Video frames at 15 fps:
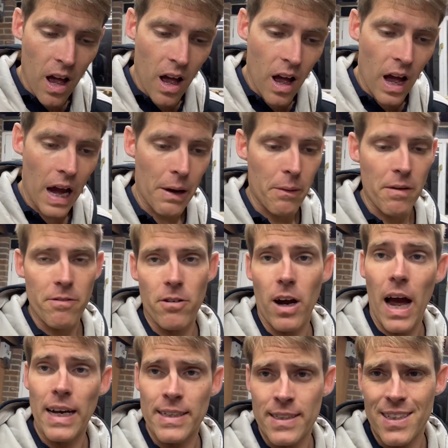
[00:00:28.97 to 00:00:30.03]
However, I
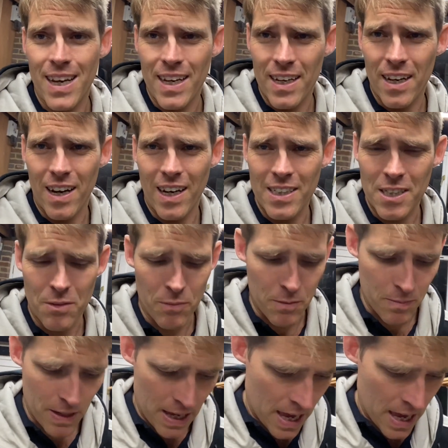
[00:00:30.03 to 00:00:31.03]
hadn't taken an engine with me.